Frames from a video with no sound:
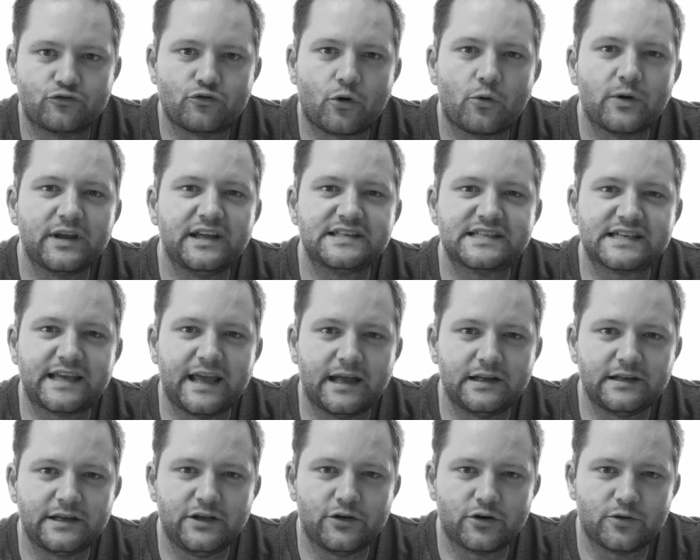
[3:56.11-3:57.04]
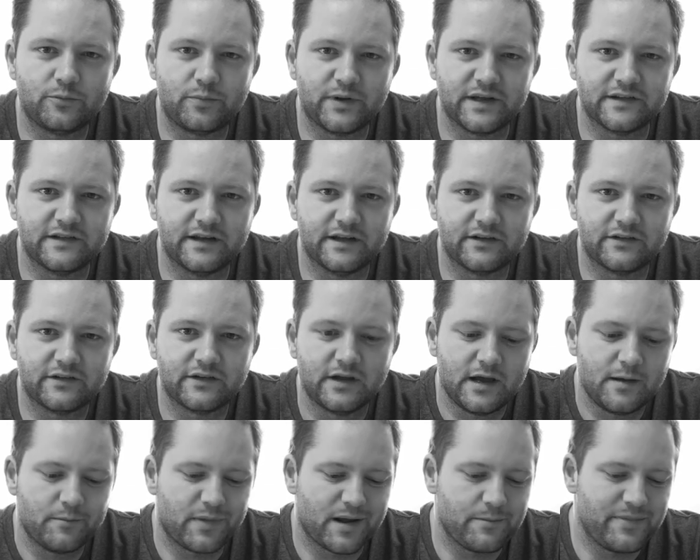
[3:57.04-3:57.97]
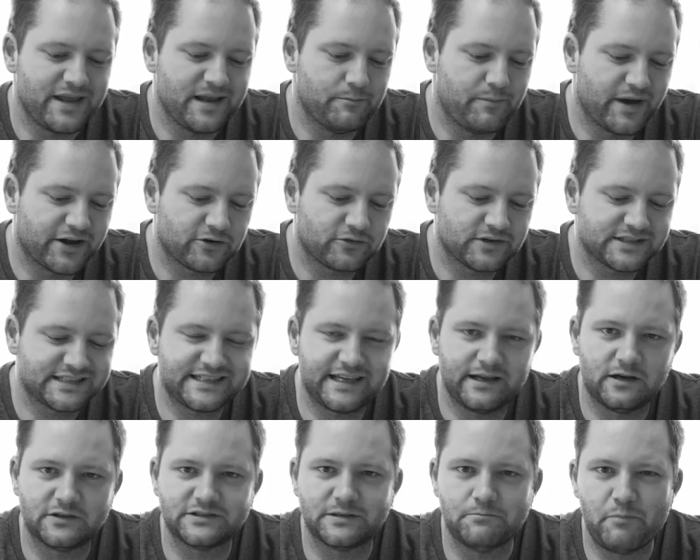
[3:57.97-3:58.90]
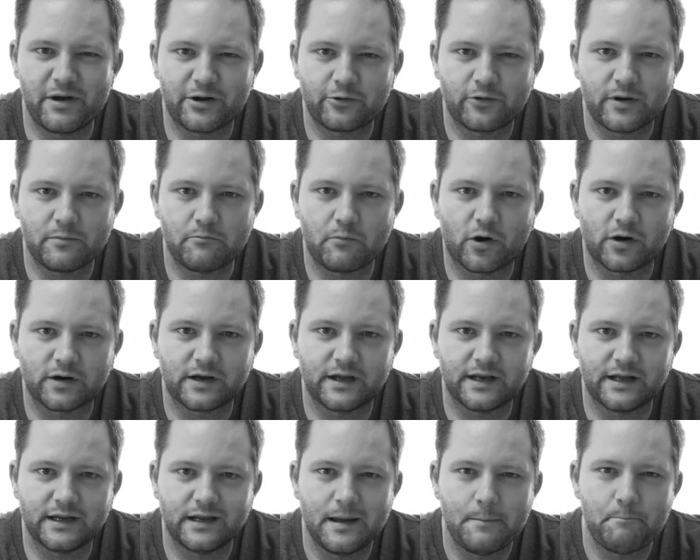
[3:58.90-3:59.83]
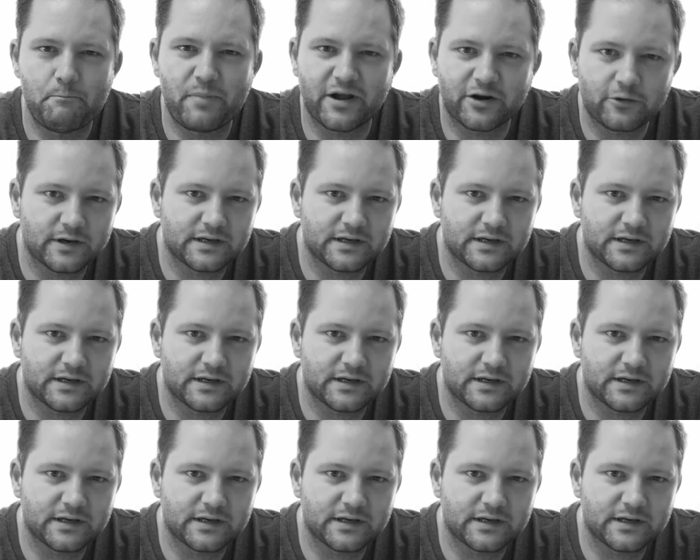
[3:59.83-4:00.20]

growing and scaling your business by being better at sales and better at marketing, better